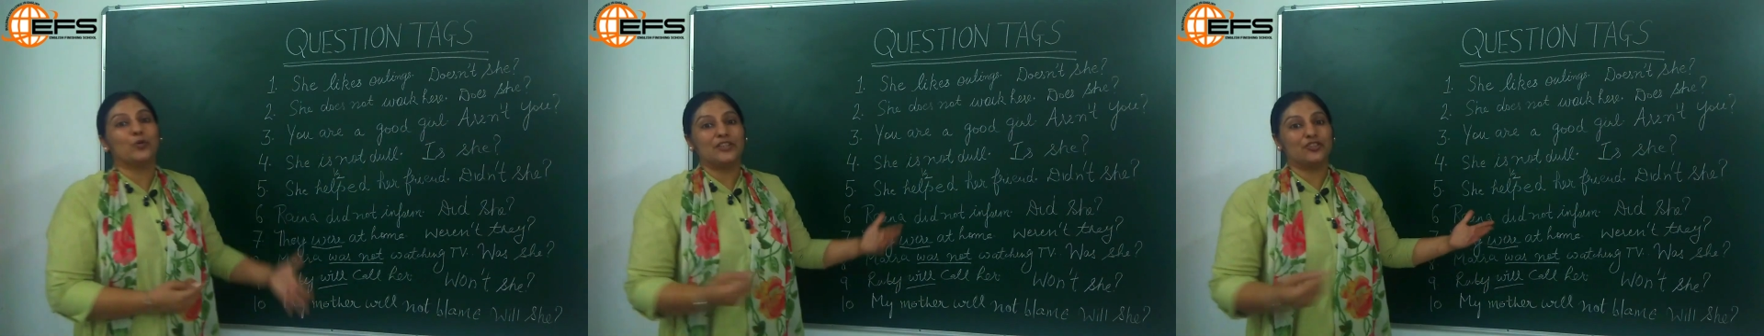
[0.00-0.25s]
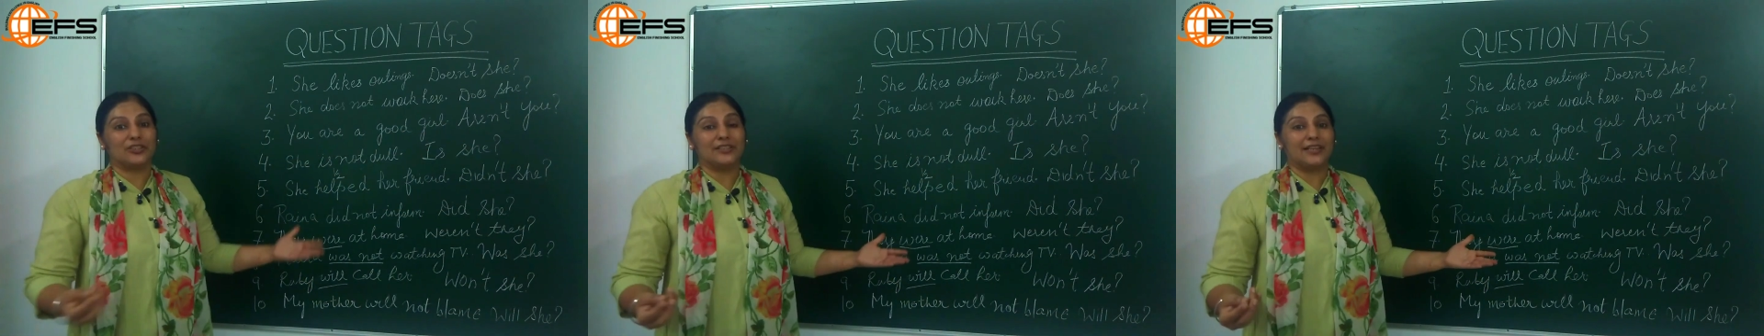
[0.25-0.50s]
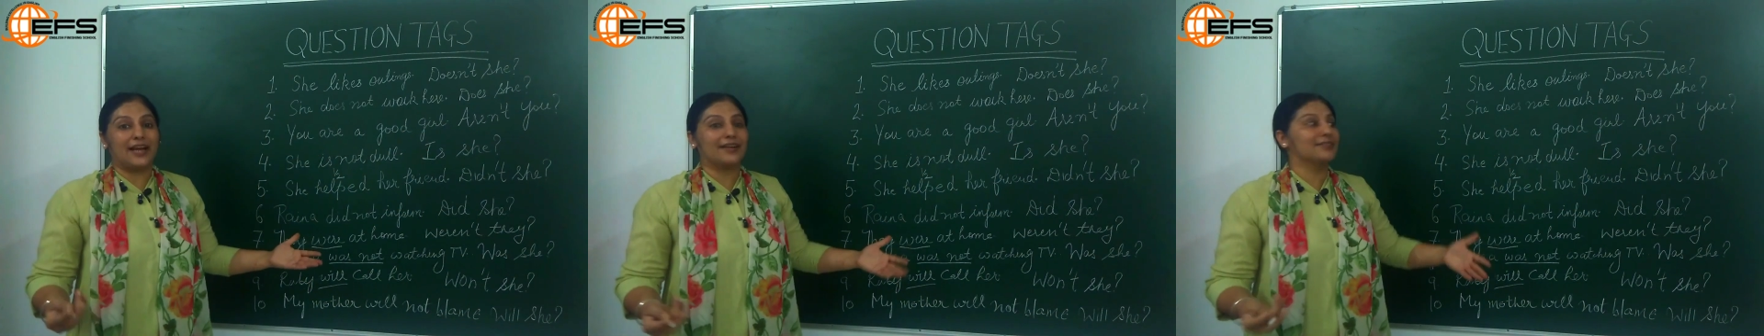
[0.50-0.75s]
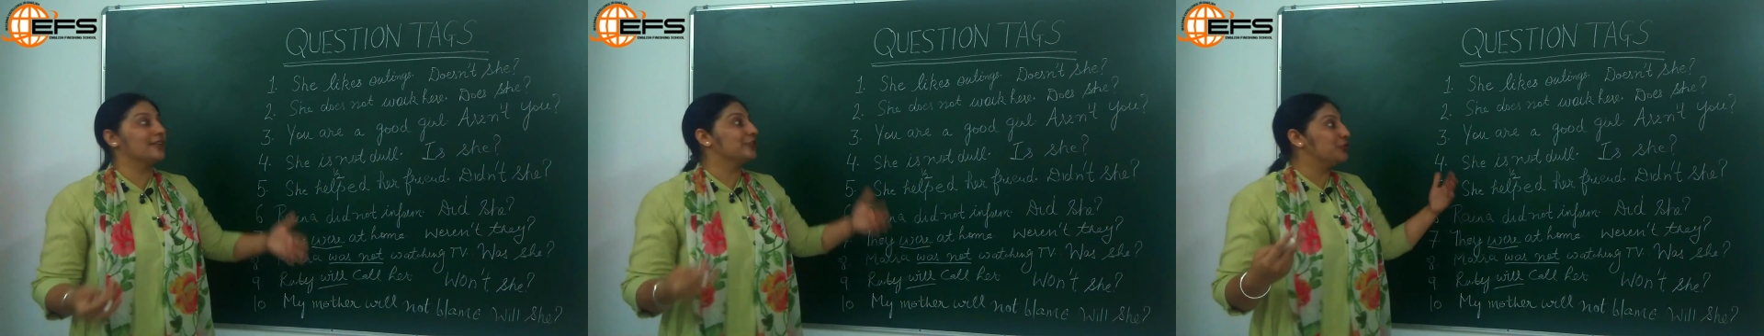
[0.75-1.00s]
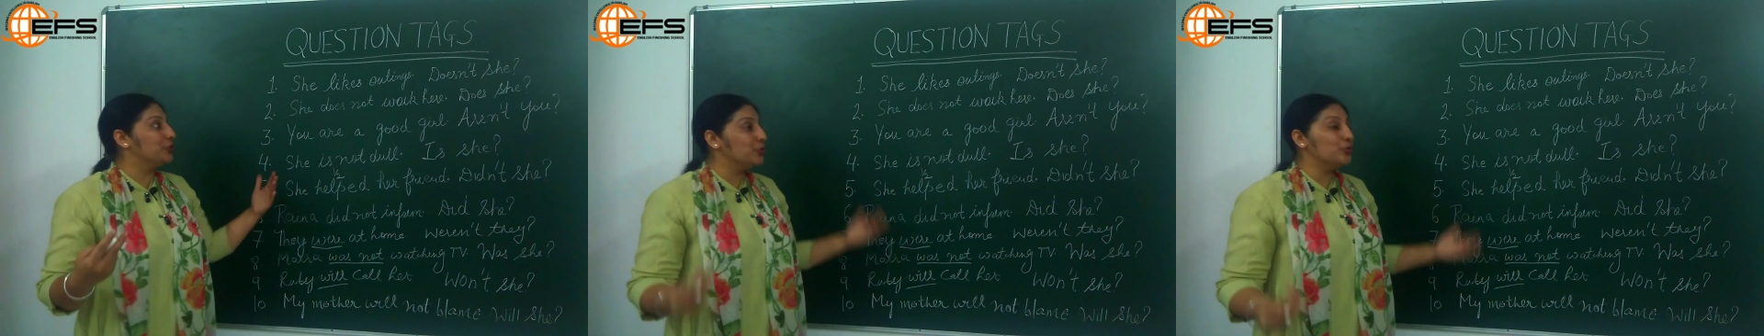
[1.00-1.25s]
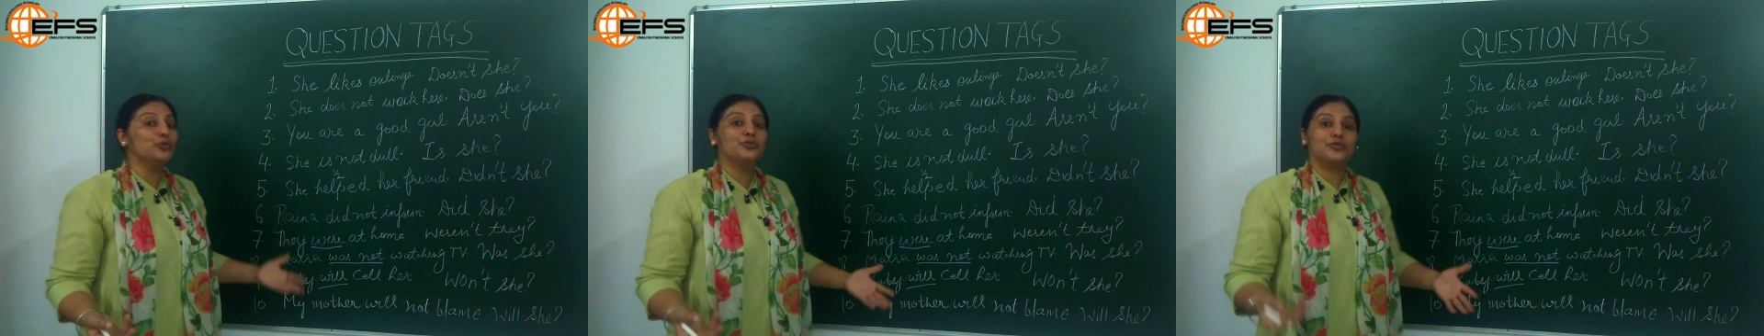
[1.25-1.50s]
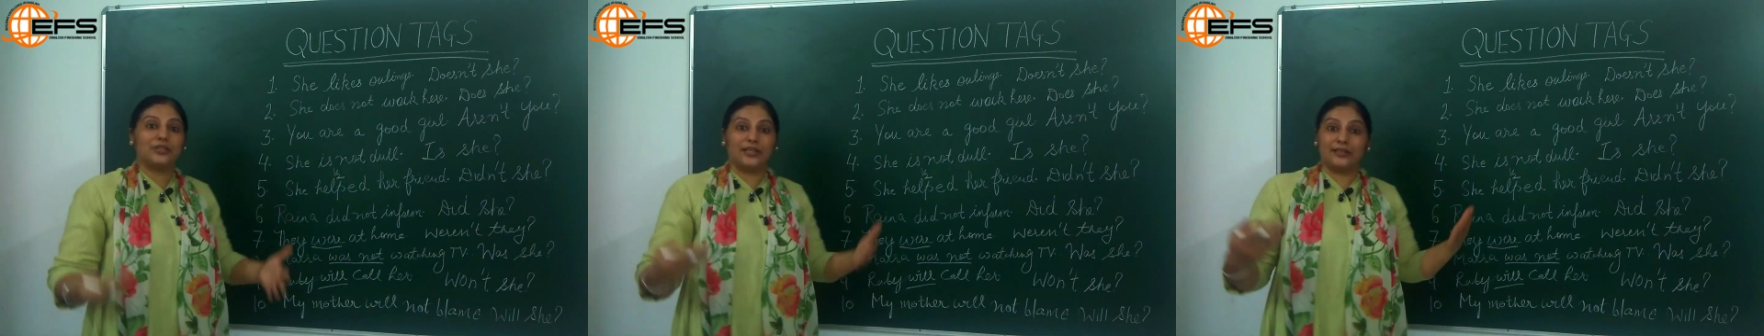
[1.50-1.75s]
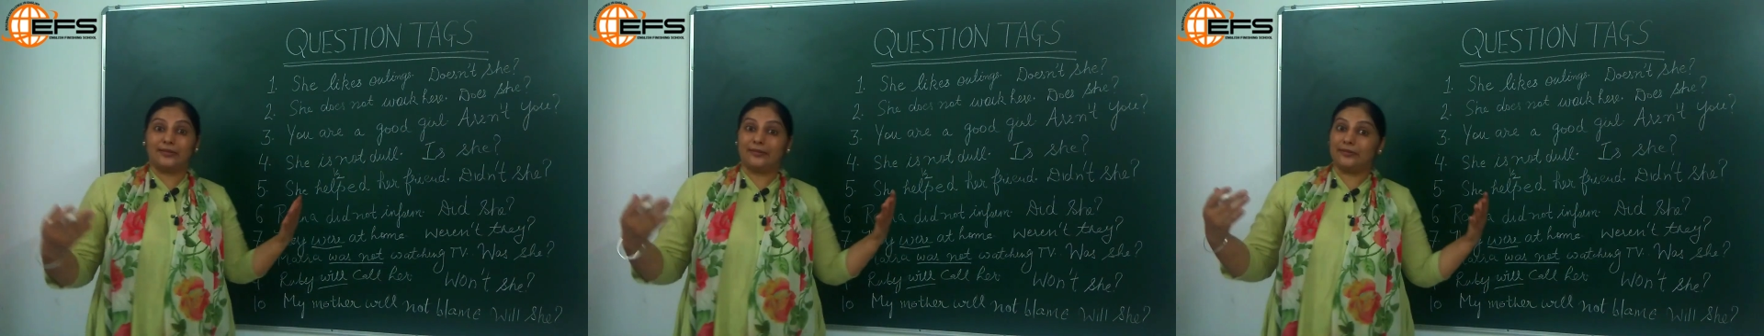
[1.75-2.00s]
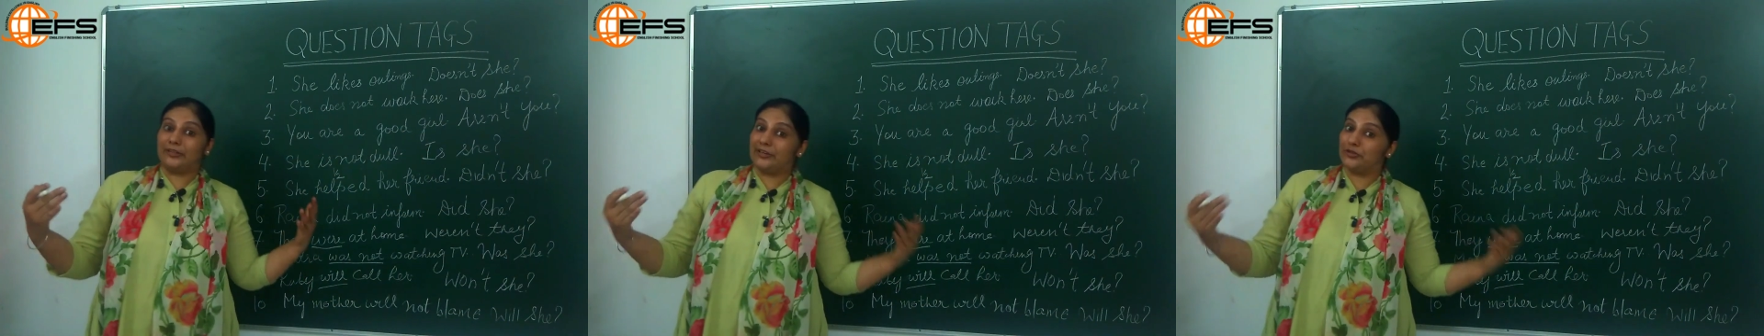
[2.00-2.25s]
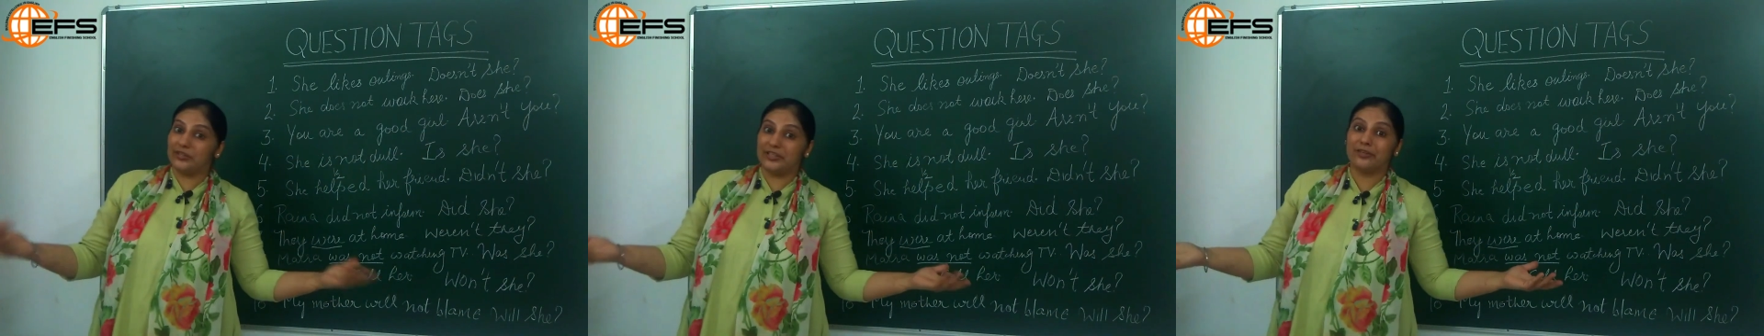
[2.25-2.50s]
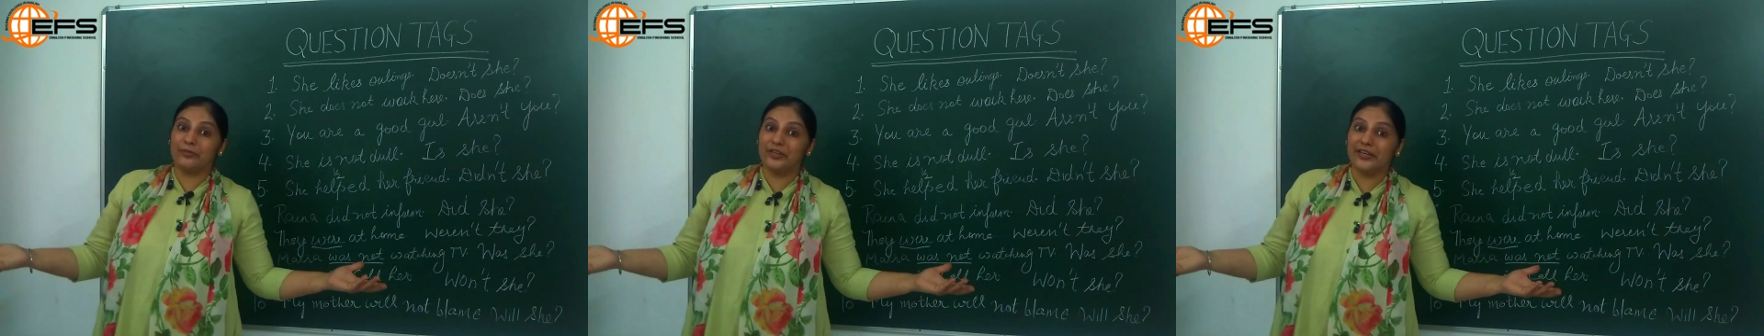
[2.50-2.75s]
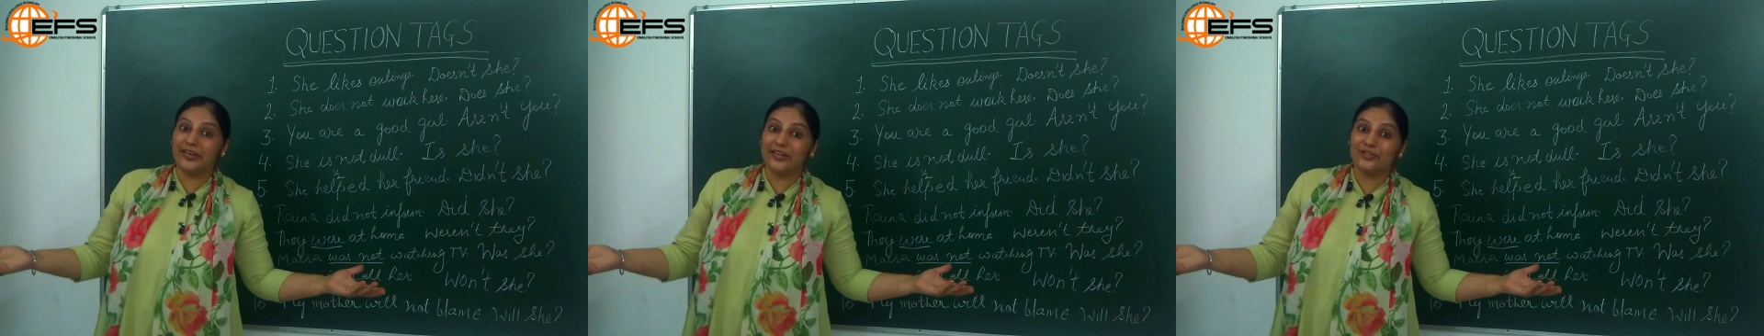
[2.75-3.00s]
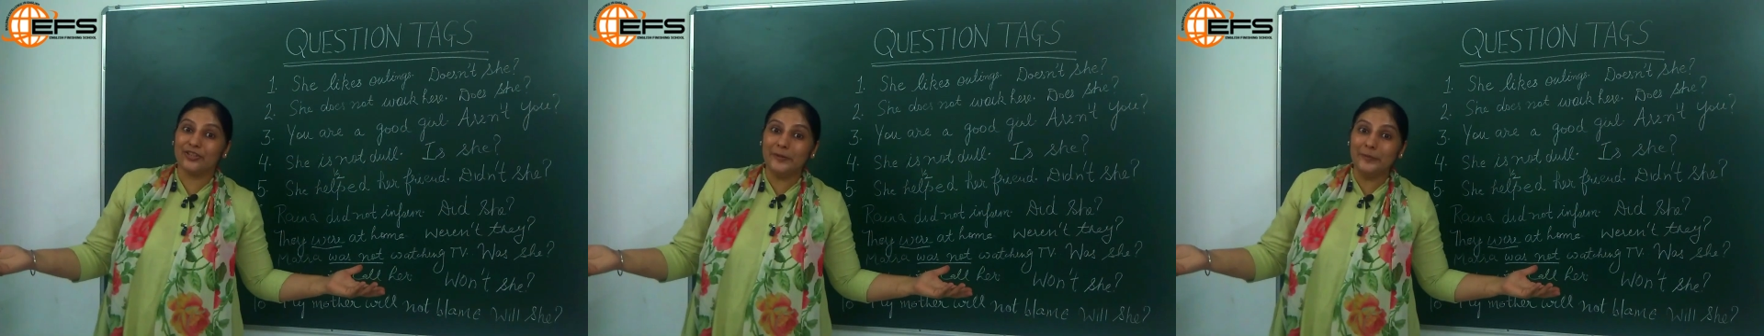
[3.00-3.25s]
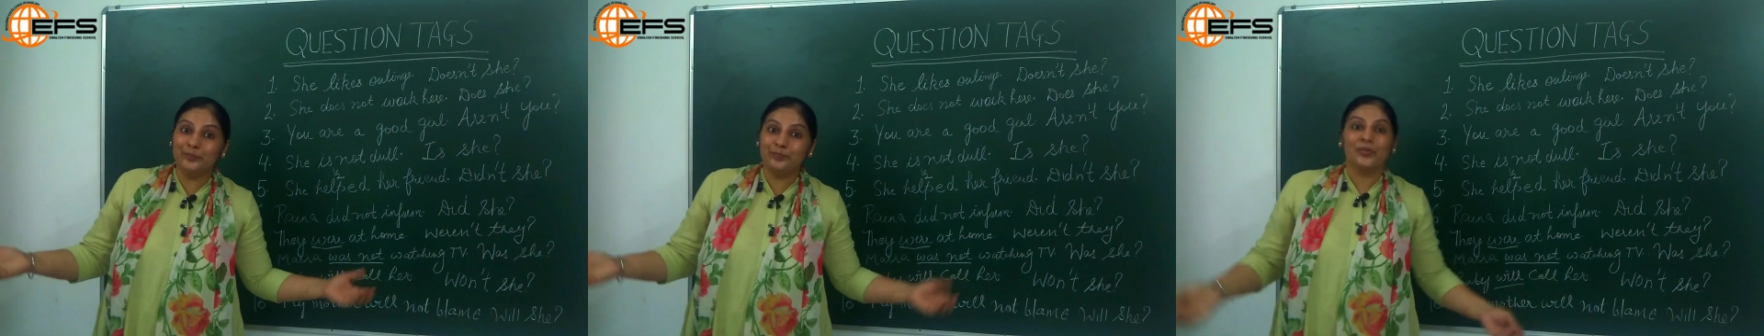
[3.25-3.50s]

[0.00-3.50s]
question tags are used in day-to-day communication,